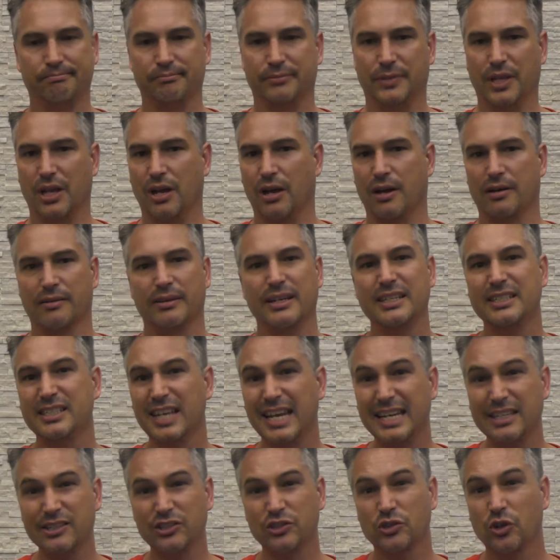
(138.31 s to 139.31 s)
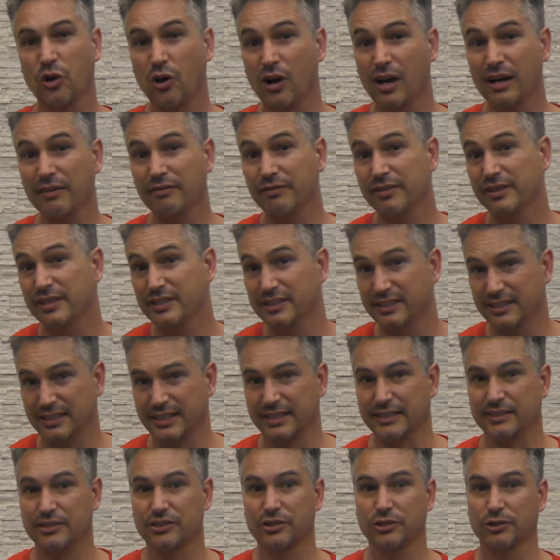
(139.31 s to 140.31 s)
No, it takes time for the
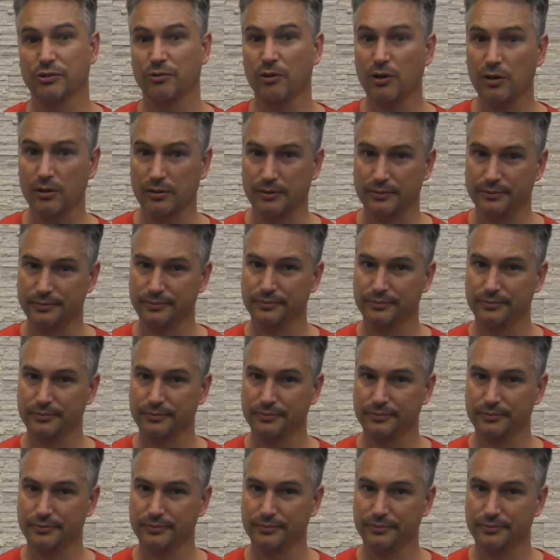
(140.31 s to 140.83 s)
seeds to grow.